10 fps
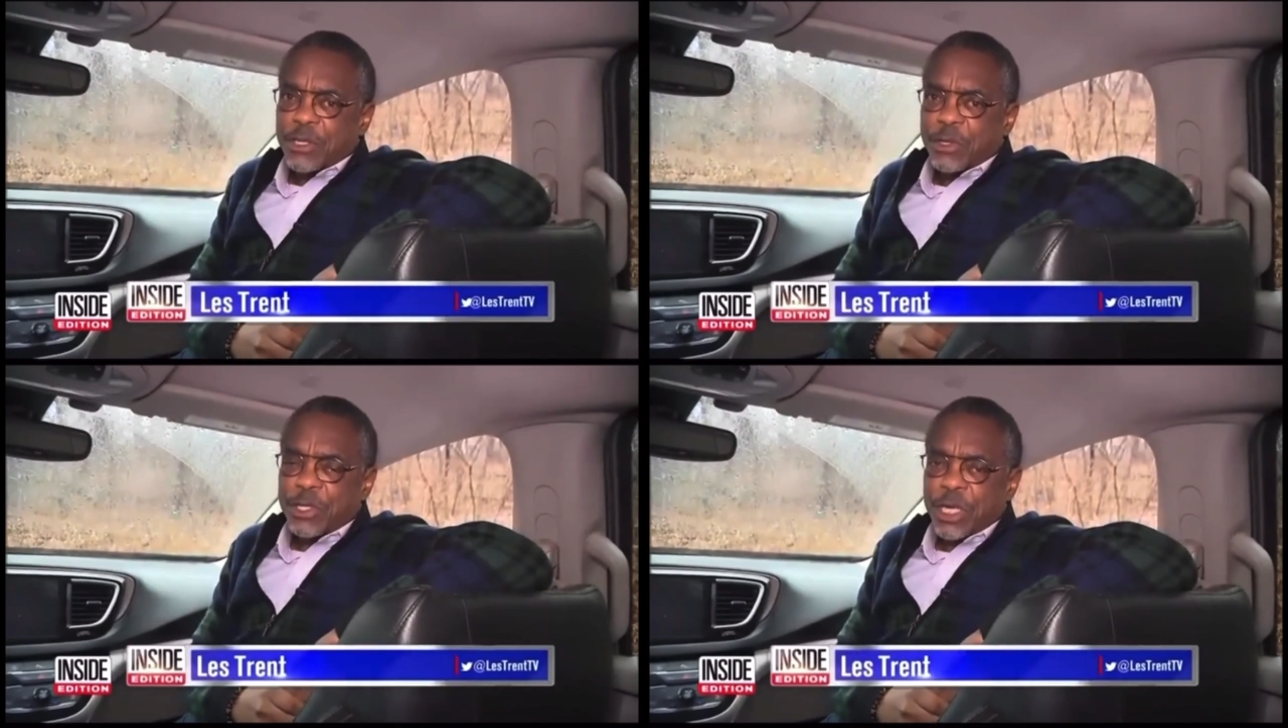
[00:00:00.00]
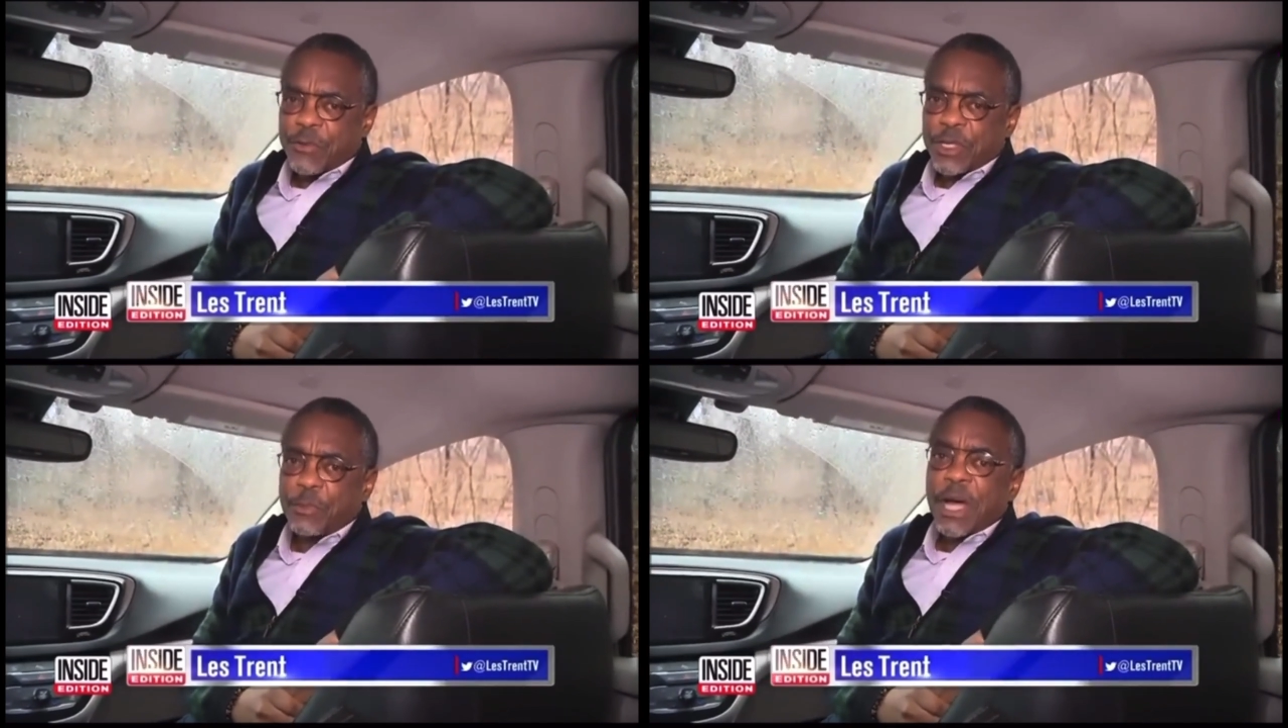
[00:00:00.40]
of Great
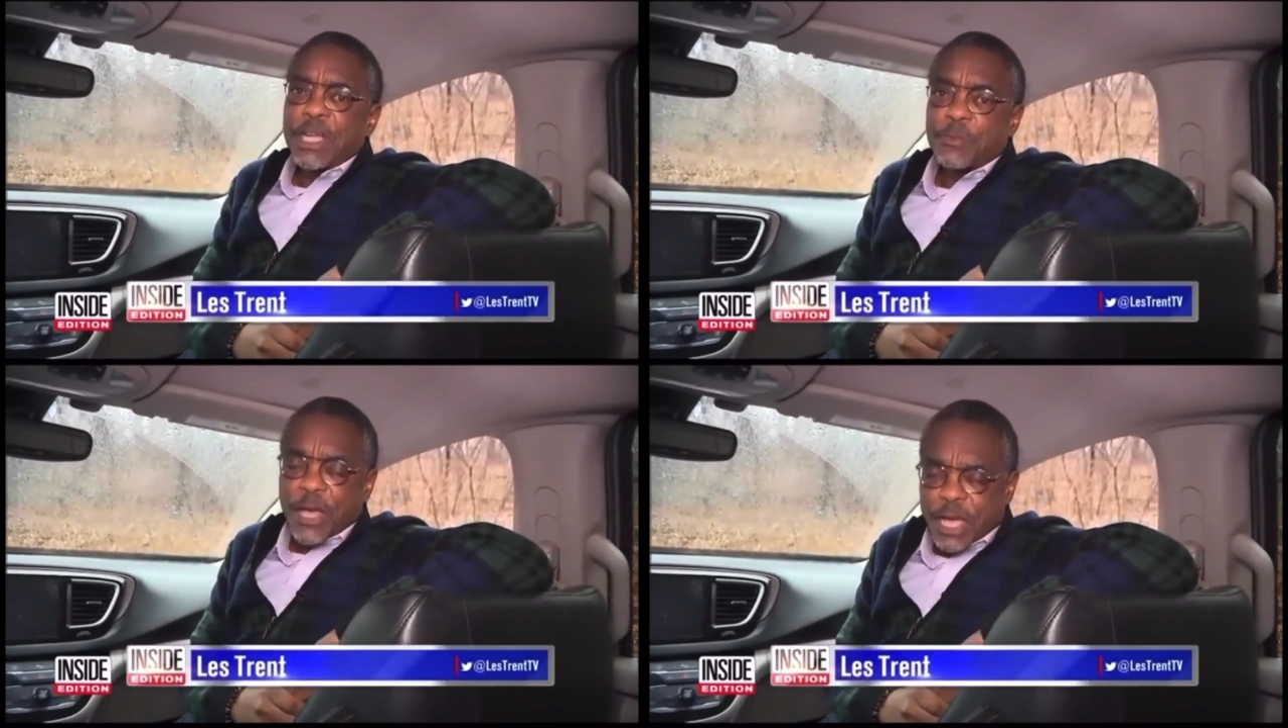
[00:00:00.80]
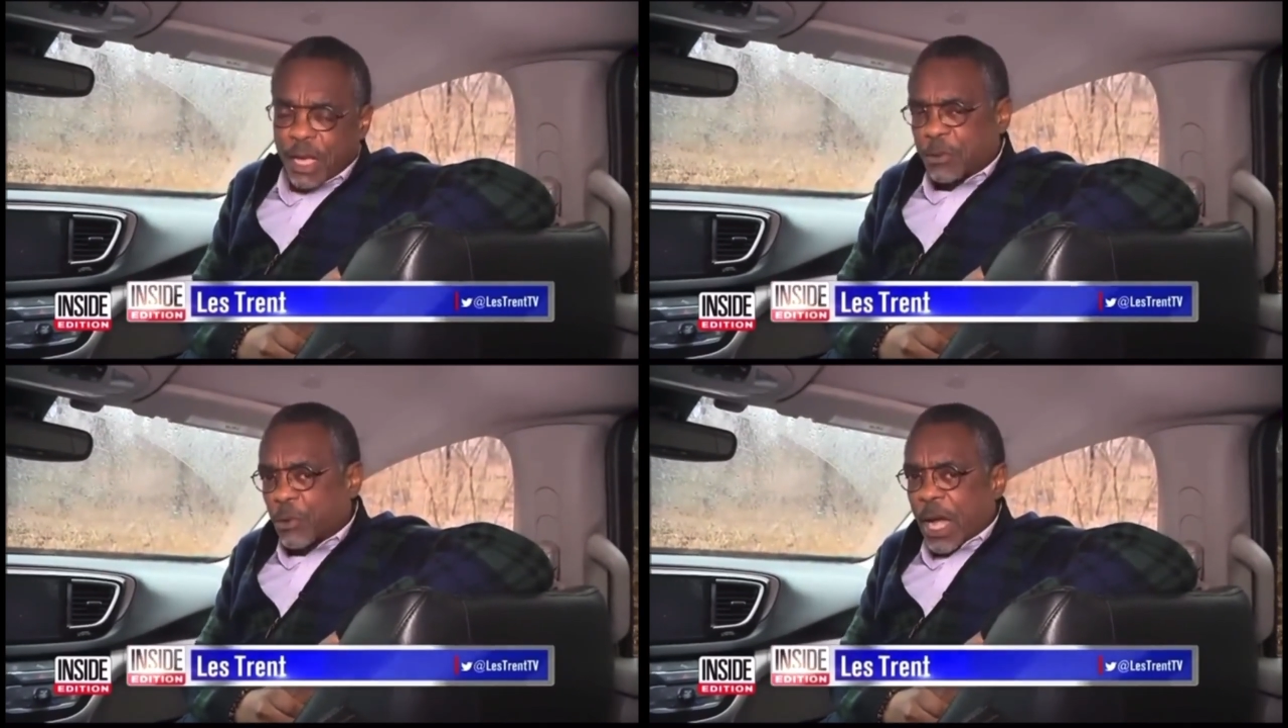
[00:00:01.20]
Millstone who
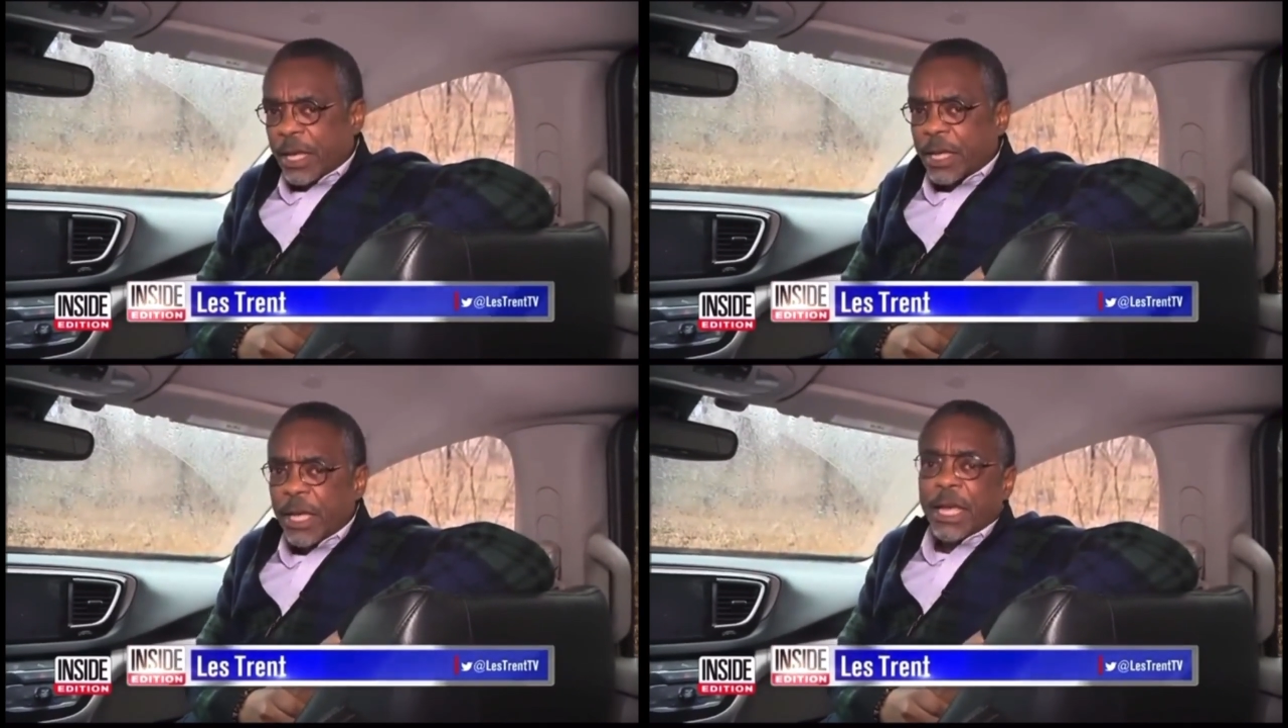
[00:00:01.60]
rule well.